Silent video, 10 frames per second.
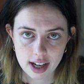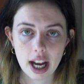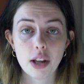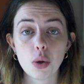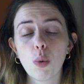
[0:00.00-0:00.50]

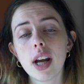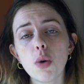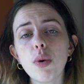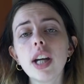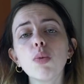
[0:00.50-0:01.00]
And the way
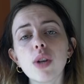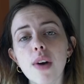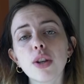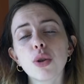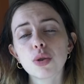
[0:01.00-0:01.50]
that we can
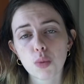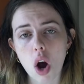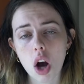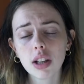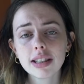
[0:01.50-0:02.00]
rewrite those
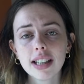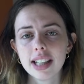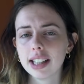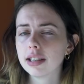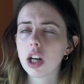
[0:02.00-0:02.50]
wrongs
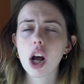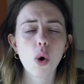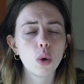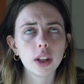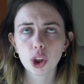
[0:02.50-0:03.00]
is to not
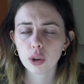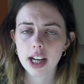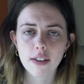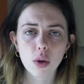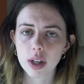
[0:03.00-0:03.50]
only treat
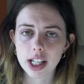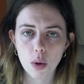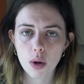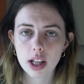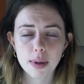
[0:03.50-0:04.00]
everyone
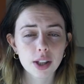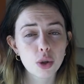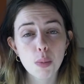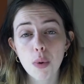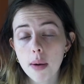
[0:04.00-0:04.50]
equally, because
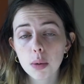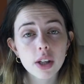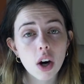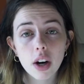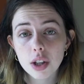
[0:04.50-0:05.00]
you
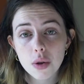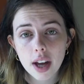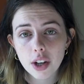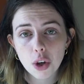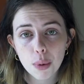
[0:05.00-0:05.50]
probably already do
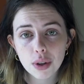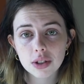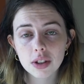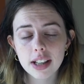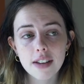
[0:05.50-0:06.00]
that in your
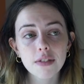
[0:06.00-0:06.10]
personal life,